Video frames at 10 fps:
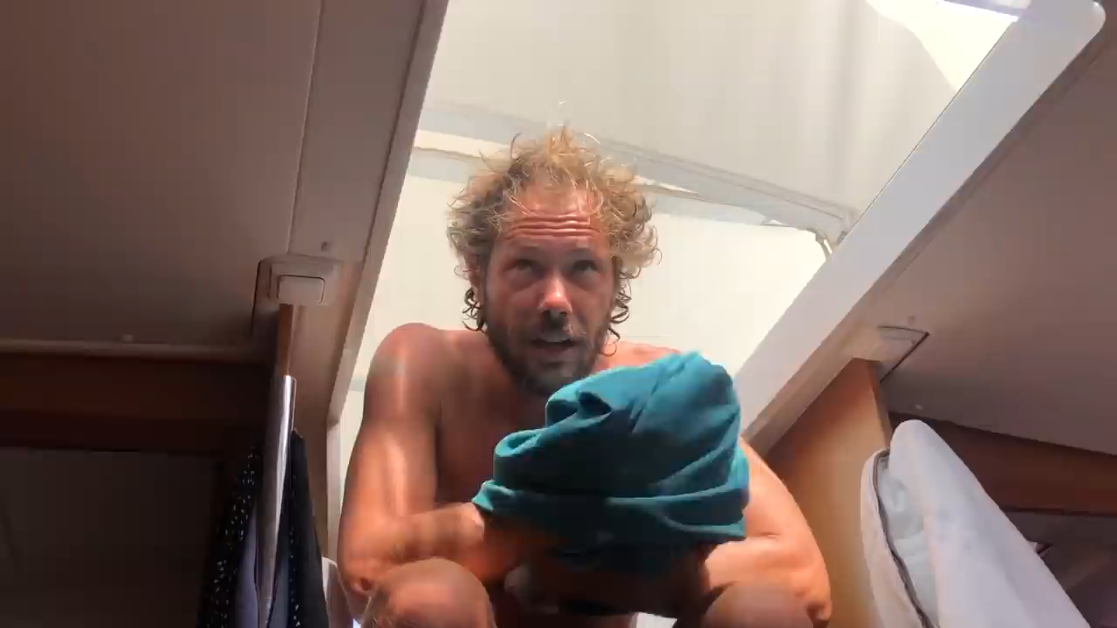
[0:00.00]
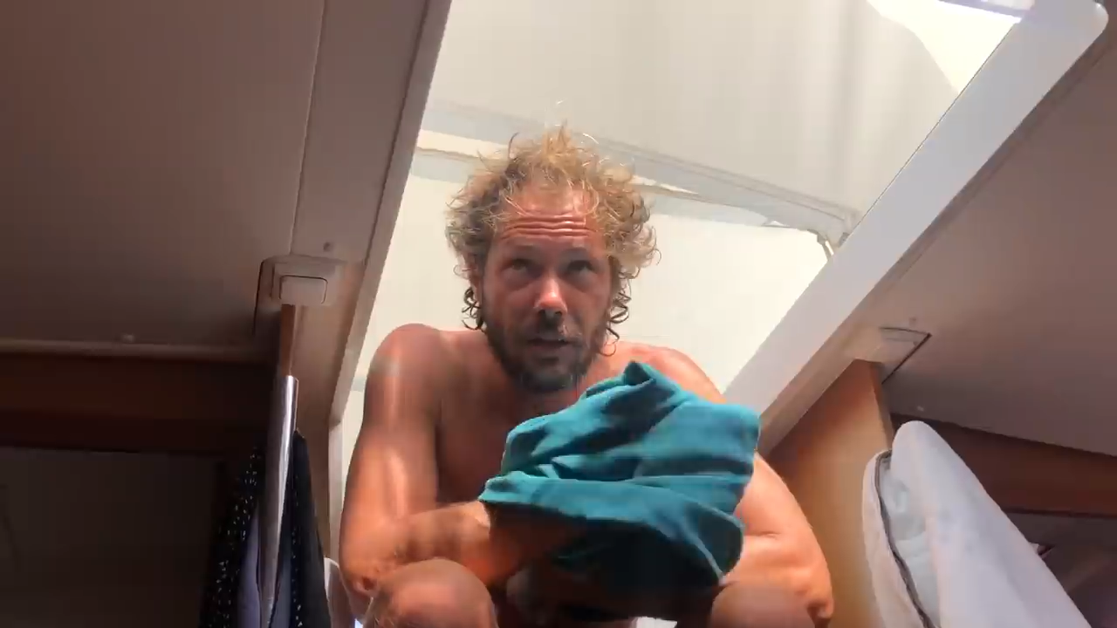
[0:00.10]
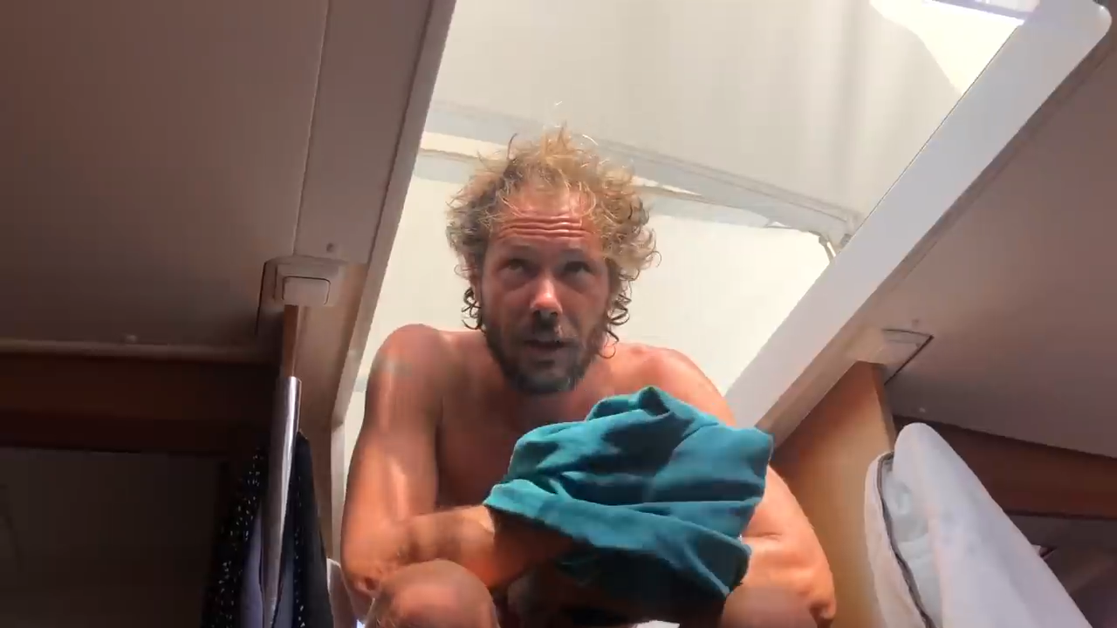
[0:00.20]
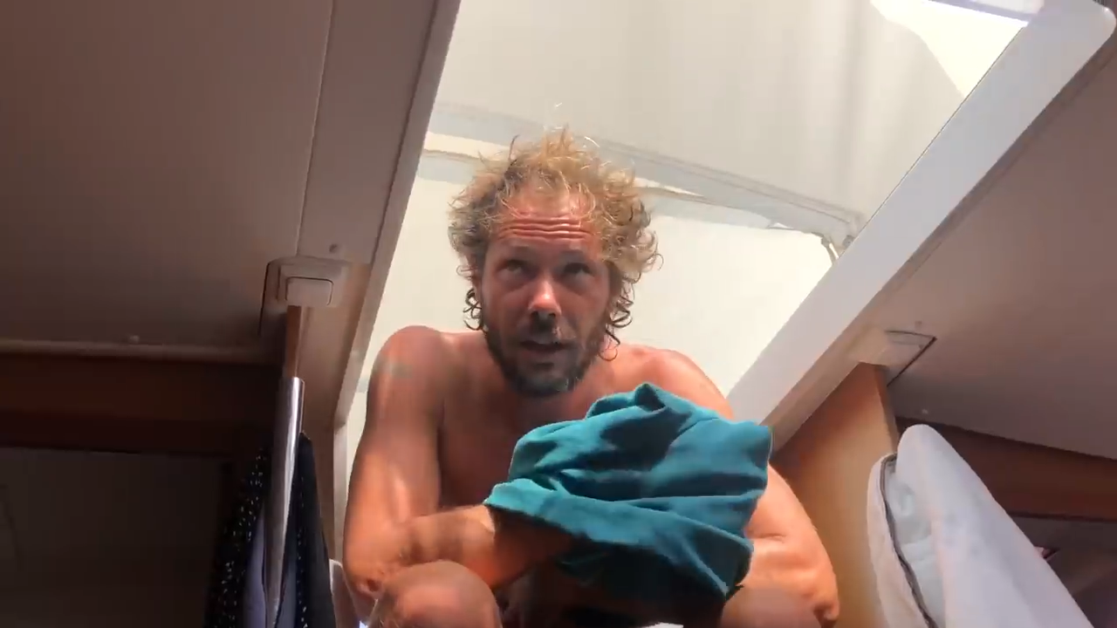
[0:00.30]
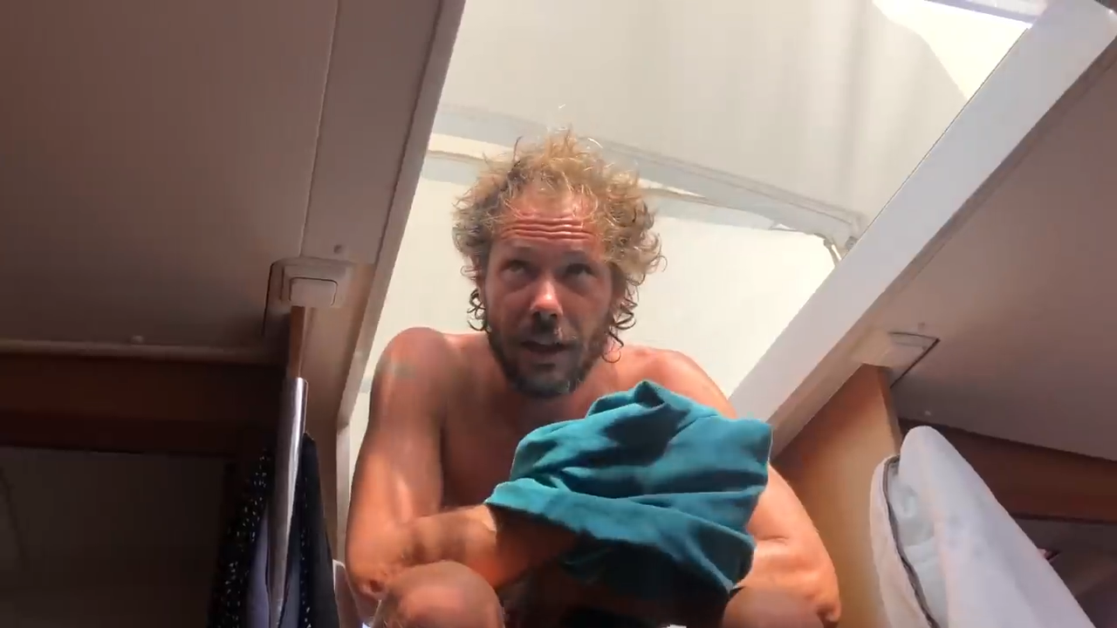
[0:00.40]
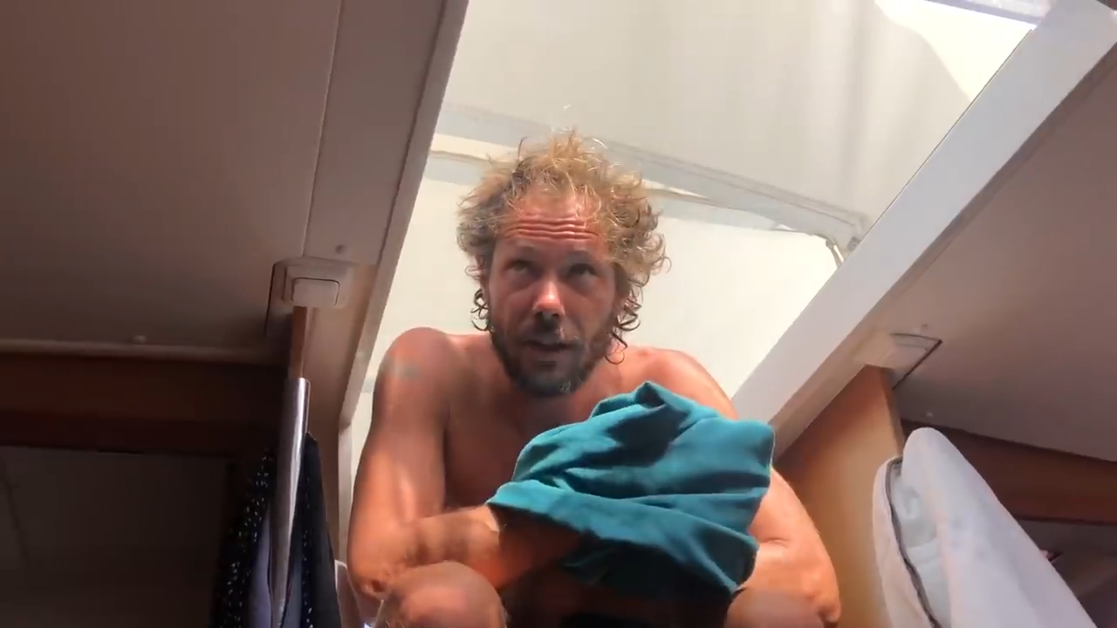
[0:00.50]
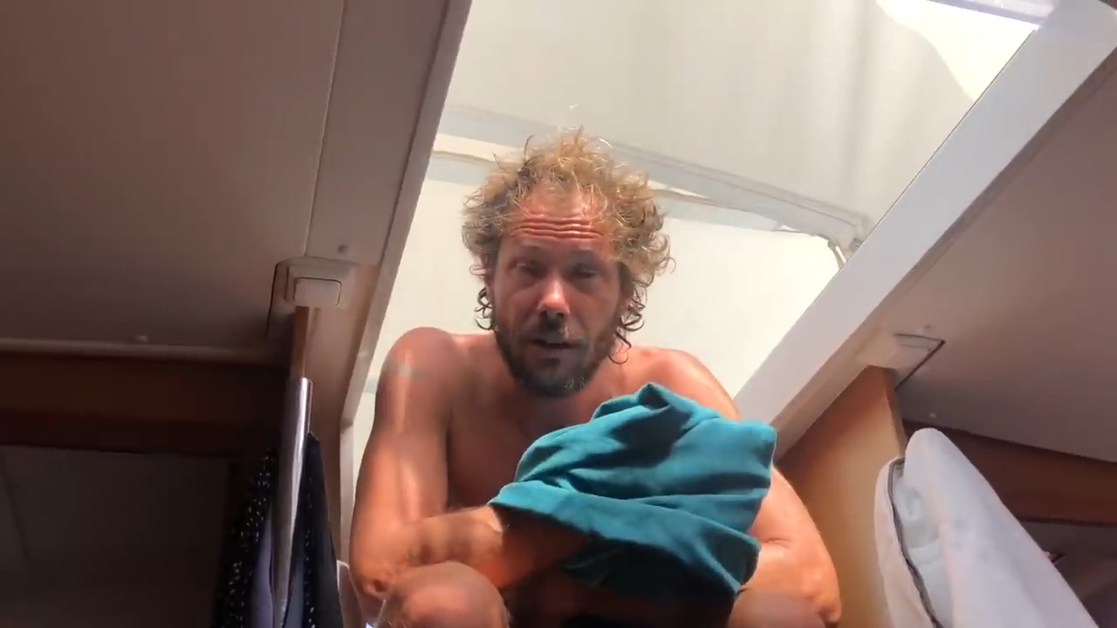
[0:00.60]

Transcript: now, because I let out